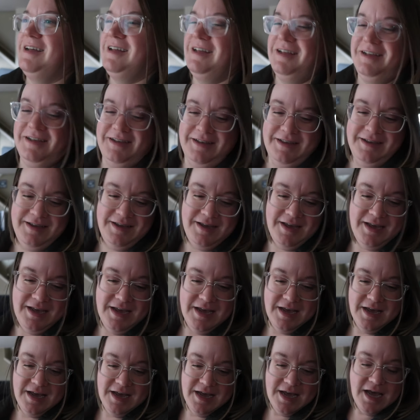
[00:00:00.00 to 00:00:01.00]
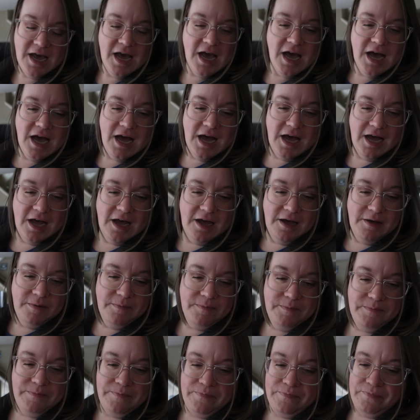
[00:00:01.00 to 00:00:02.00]
there's too much going on. Uh, um, we
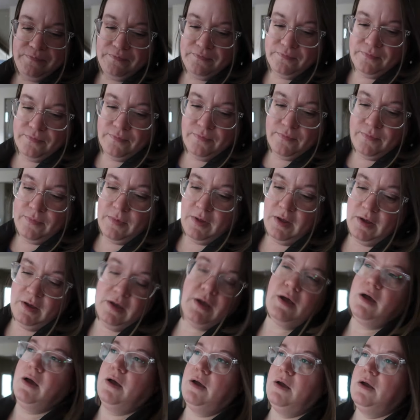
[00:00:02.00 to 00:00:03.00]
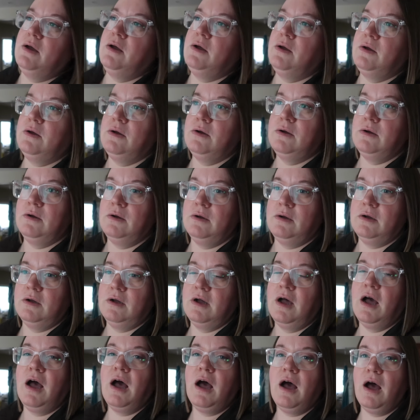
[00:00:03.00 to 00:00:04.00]
have to get a car towed and pay for
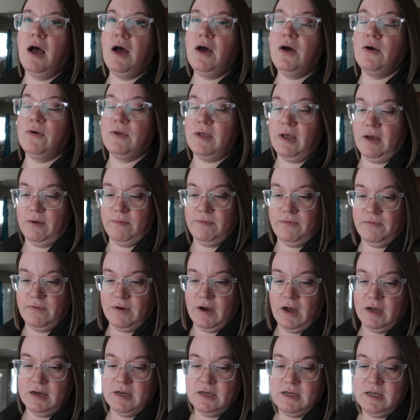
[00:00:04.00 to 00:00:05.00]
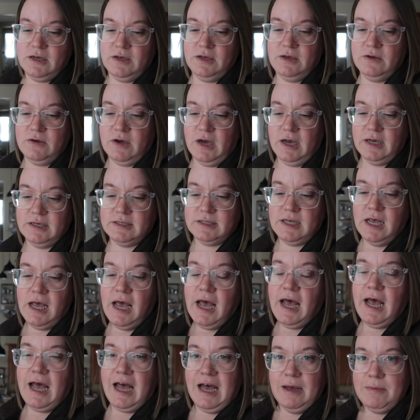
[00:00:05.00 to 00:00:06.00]
that. So. Oh yeah, we forgot to tell you guys.
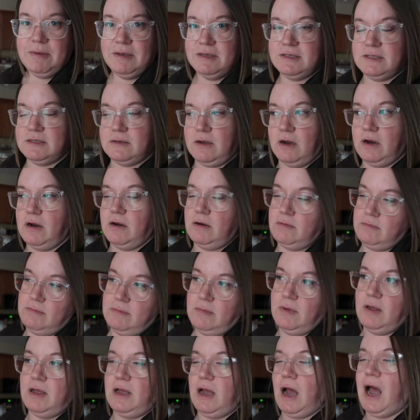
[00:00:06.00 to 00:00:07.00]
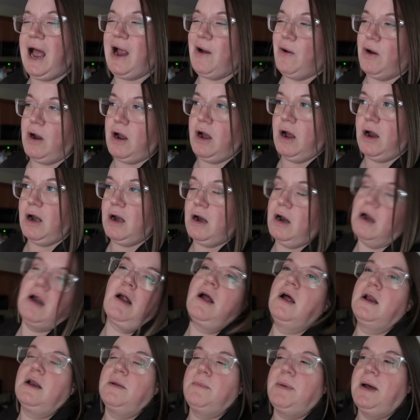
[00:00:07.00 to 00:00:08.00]
Abby's, or our car, our
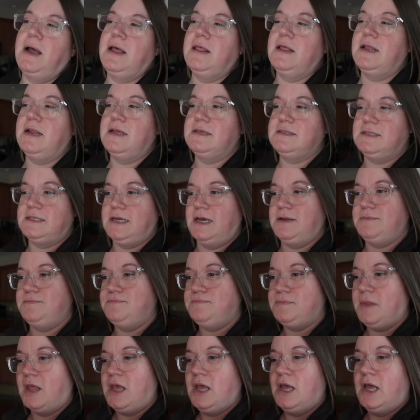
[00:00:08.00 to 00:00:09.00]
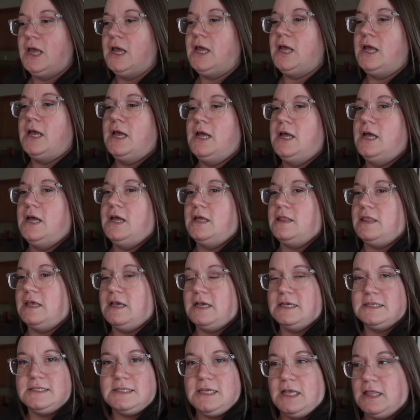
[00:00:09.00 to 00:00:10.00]
Honda Pilot is dead. I
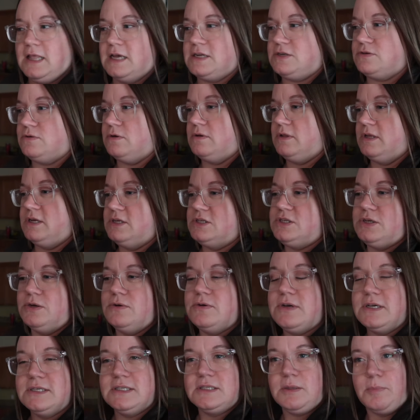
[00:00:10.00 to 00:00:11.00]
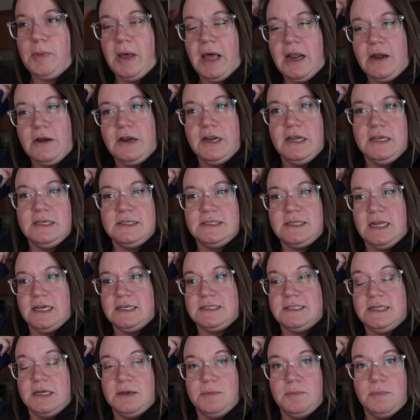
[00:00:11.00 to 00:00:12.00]
think it's the electrical issue because the battery is
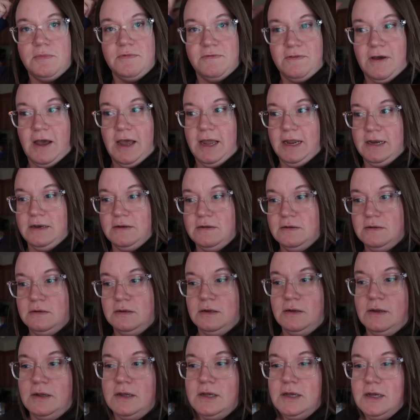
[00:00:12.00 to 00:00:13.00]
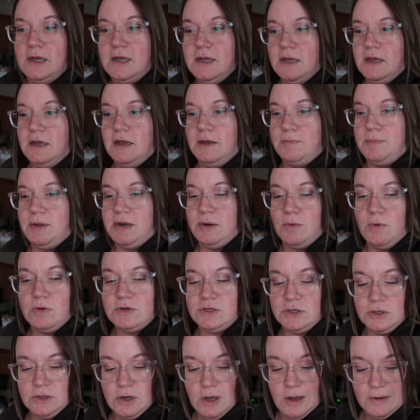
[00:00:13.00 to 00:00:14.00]
testing fine, but it won't
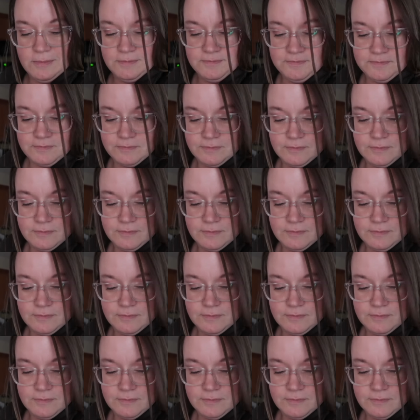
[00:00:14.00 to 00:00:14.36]
turn on.